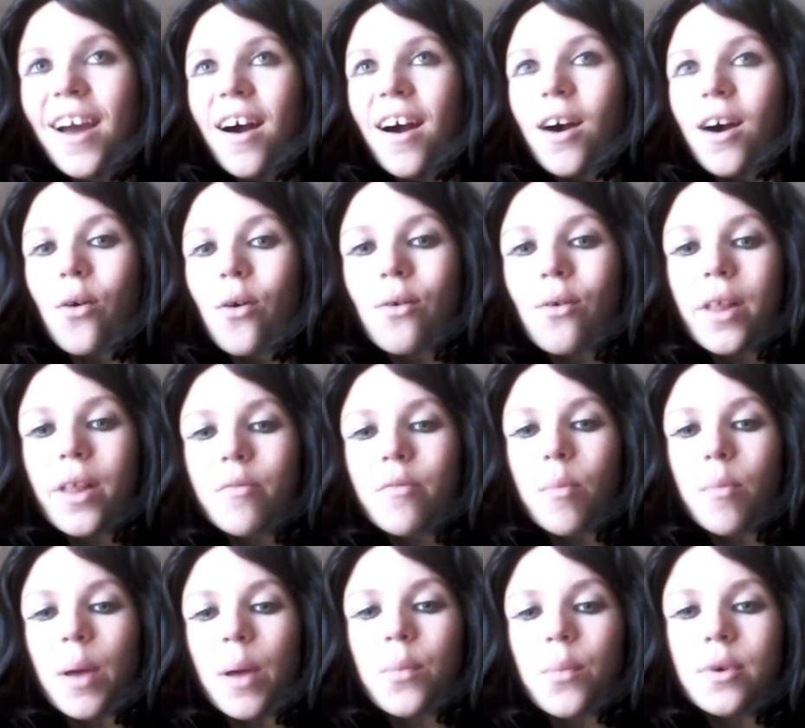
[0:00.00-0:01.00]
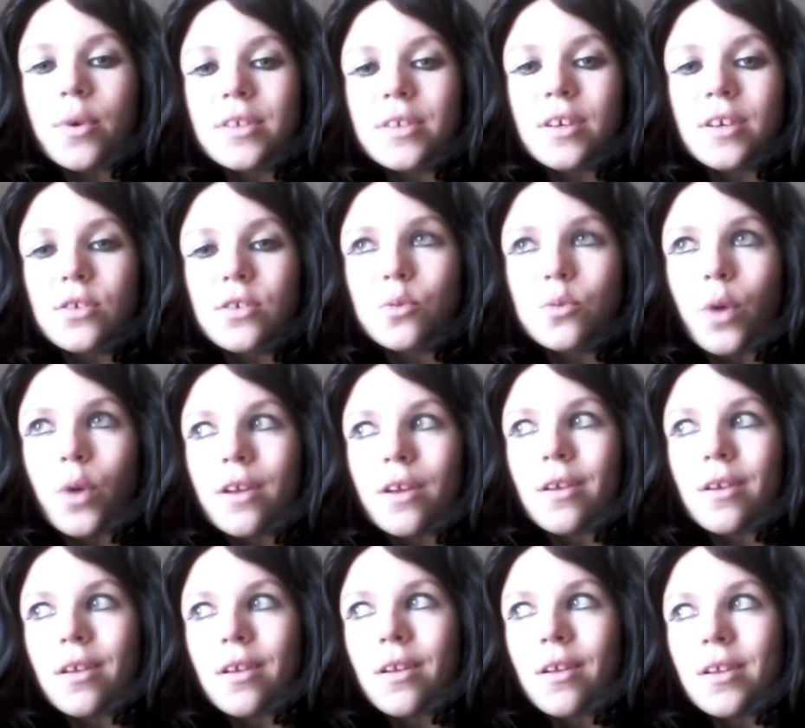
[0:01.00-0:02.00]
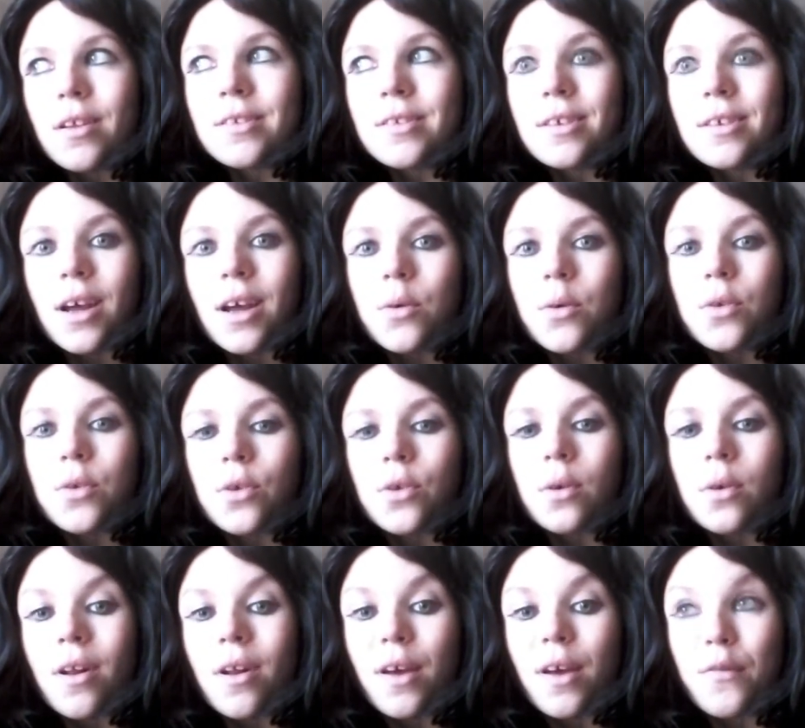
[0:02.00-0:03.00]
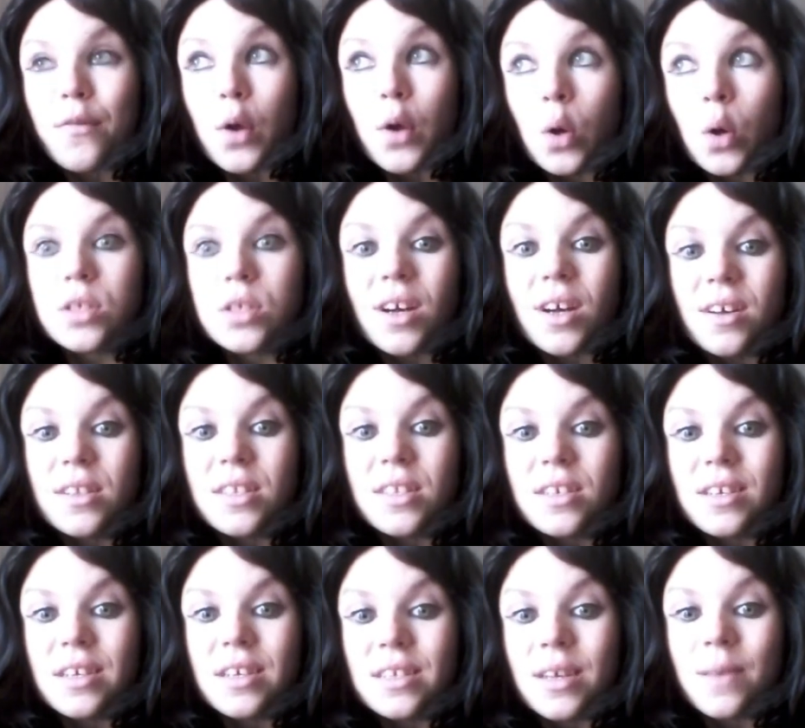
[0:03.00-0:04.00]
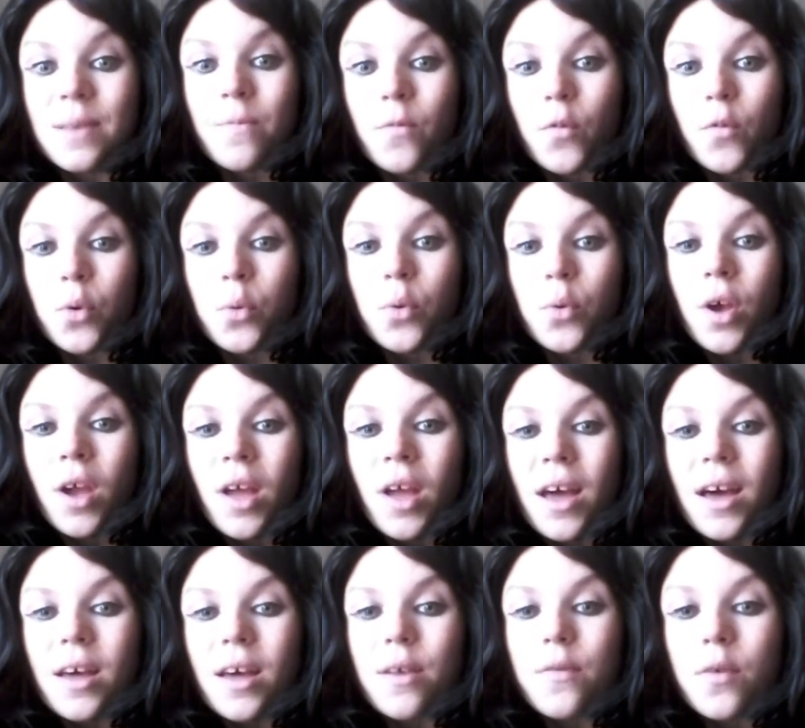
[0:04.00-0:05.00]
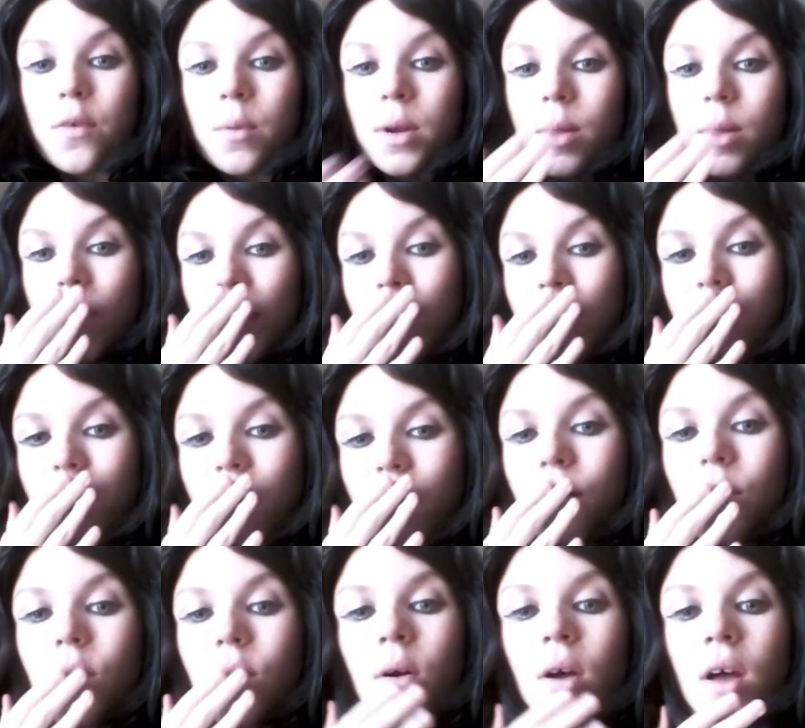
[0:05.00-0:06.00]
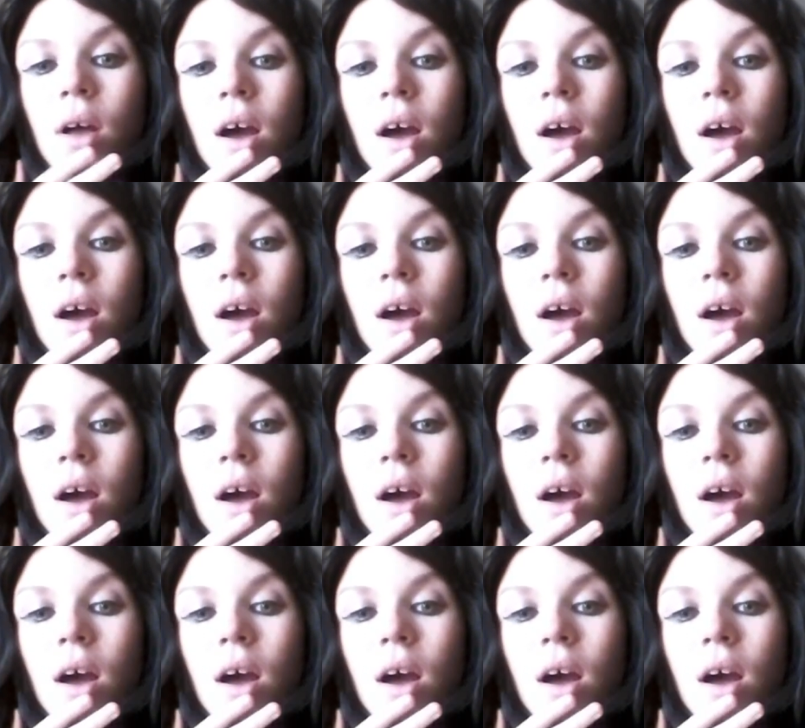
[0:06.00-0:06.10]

All I remember is I just went in, and he said, "How are you doing?" and I forgot to answer, because I'm rude, and I feel really bad now.